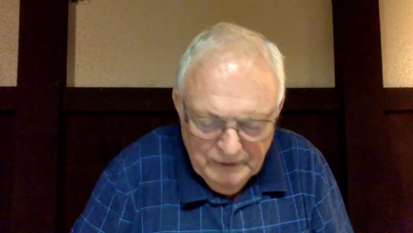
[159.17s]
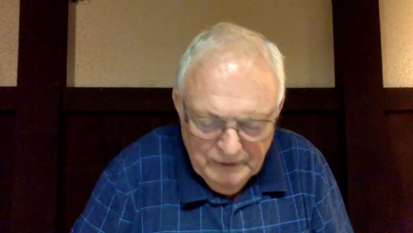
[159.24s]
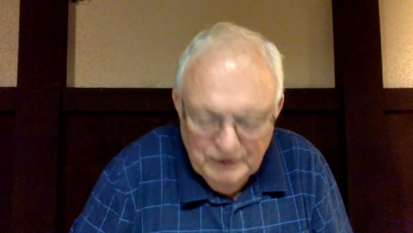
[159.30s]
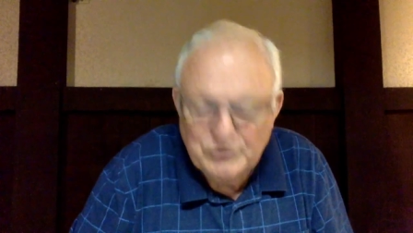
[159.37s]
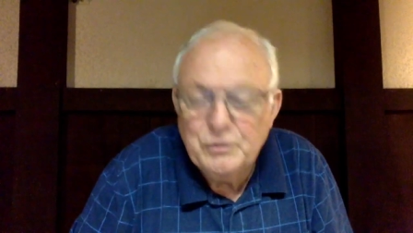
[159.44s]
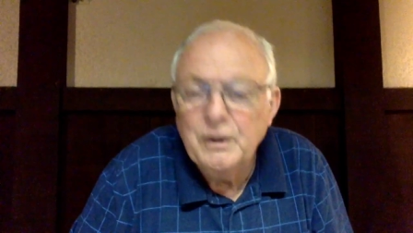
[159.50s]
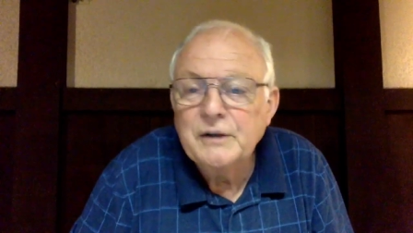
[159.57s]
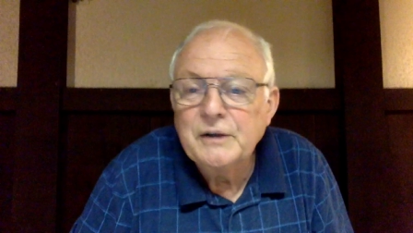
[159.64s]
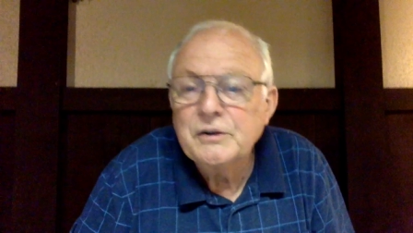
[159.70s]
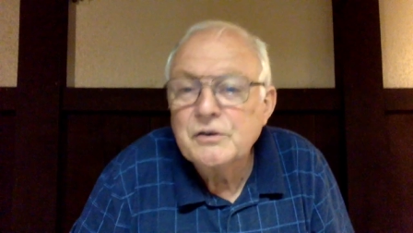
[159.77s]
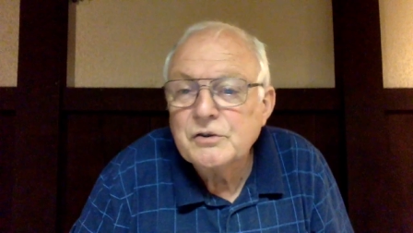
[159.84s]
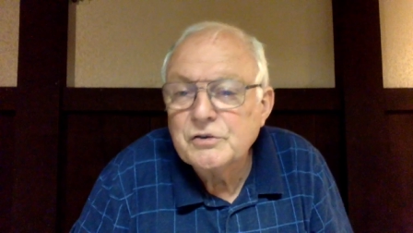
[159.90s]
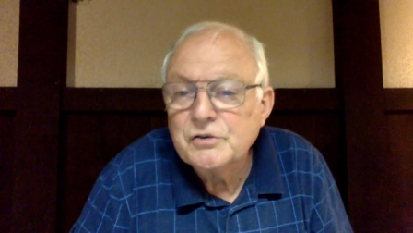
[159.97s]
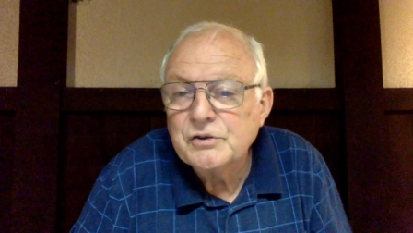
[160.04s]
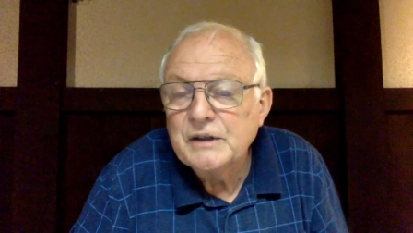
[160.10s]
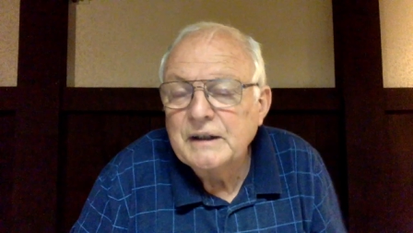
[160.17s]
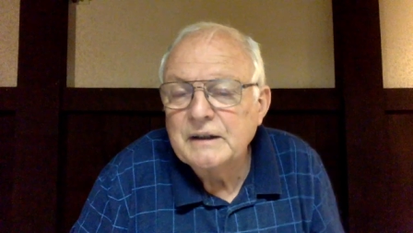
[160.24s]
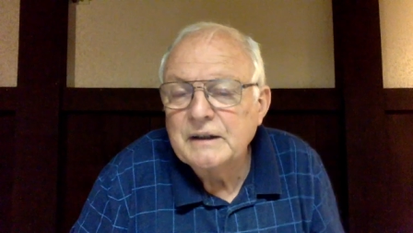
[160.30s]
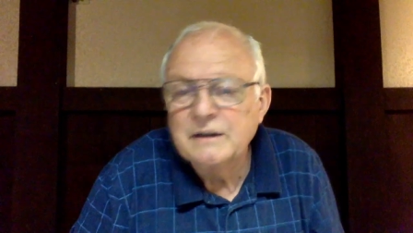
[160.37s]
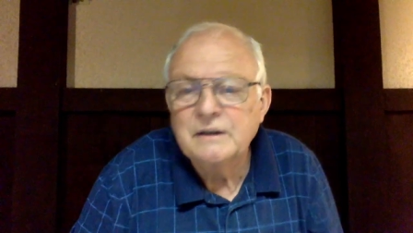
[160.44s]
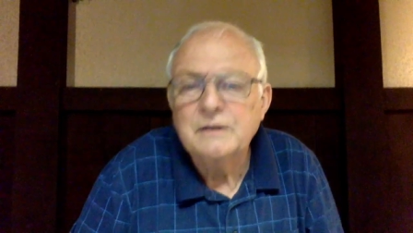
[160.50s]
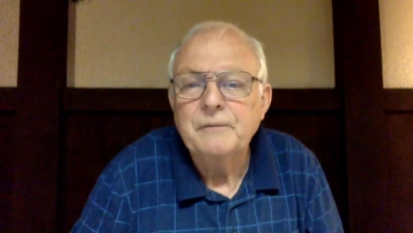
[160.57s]
Let's go on to the
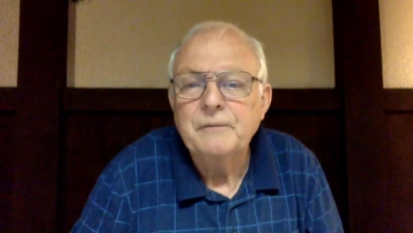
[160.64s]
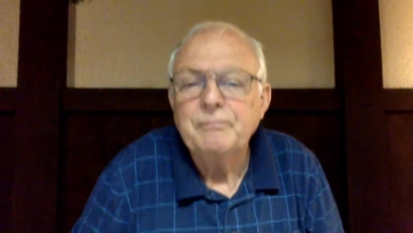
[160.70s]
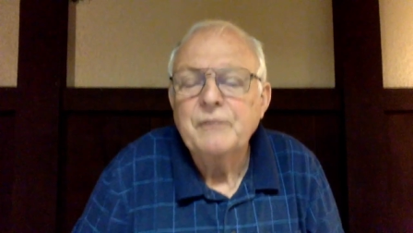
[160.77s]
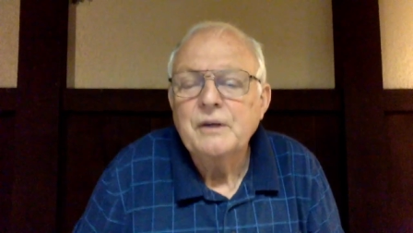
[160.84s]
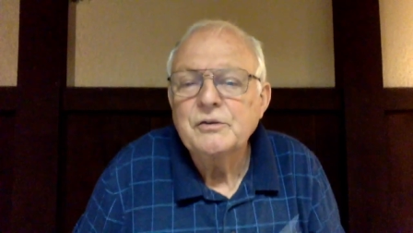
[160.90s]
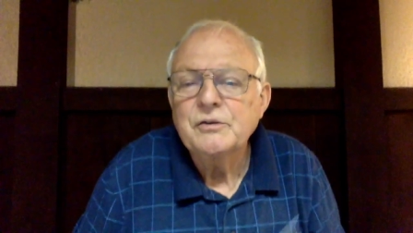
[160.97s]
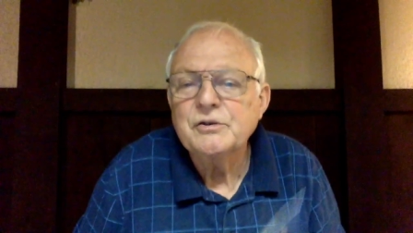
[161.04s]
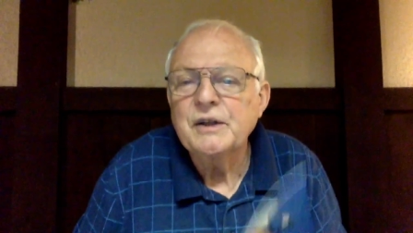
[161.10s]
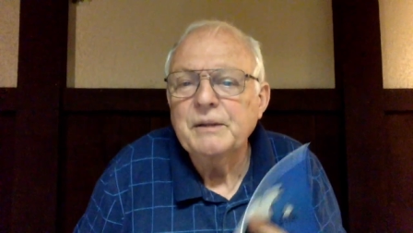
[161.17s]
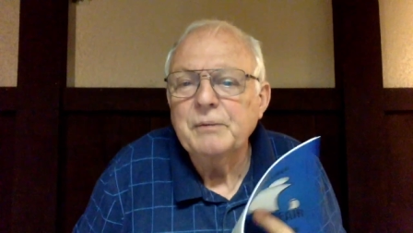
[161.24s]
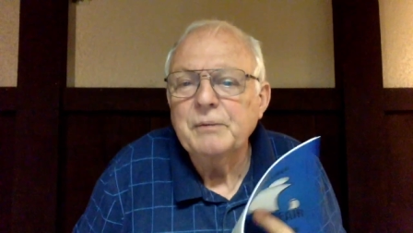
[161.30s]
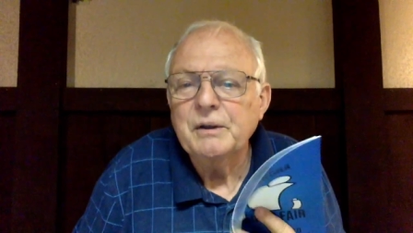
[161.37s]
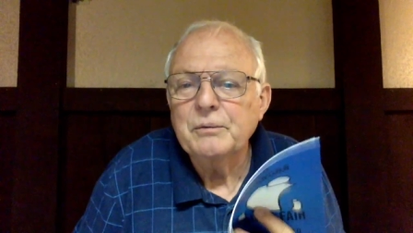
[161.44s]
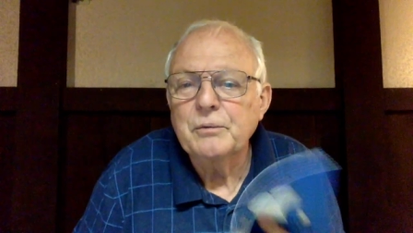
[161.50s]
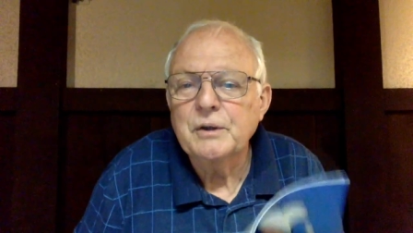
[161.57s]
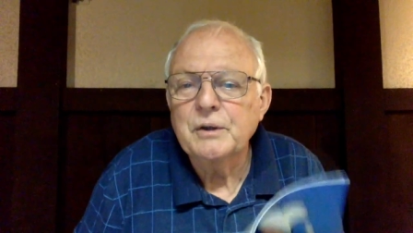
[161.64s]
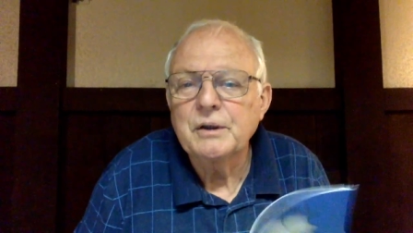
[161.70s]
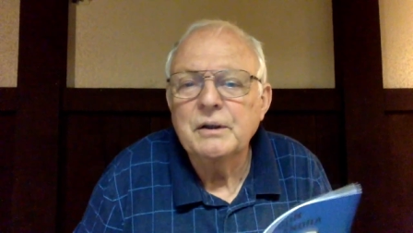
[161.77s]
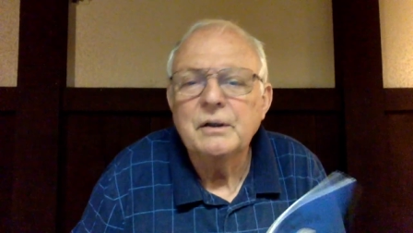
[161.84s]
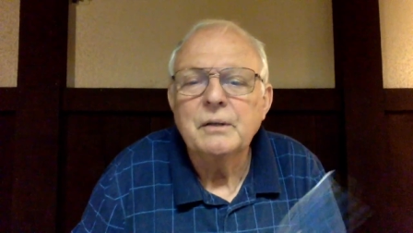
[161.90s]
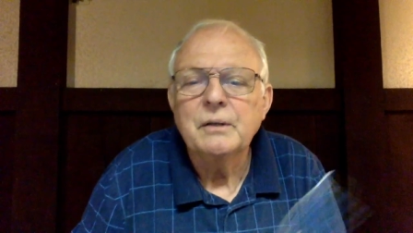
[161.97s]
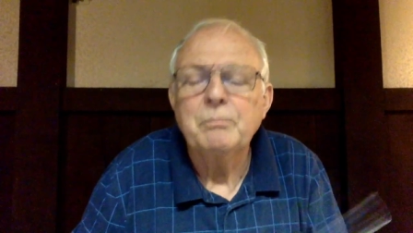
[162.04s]
second segment
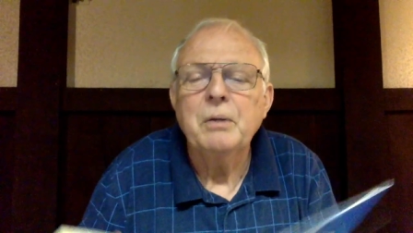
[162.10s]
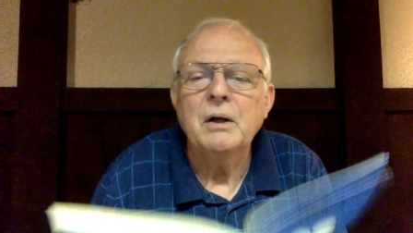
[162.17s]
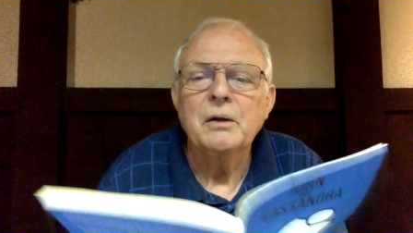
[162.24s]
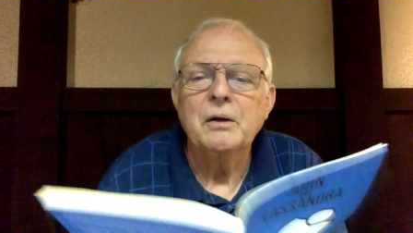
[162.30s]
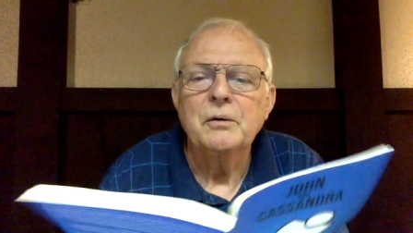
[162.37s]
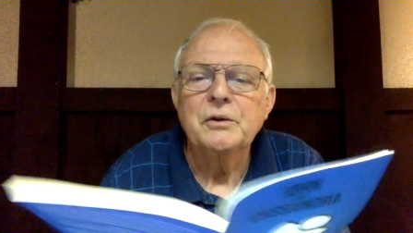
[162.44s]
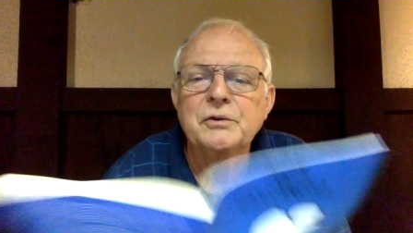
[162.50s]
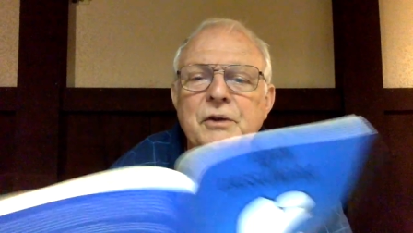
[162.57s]
where Apollo and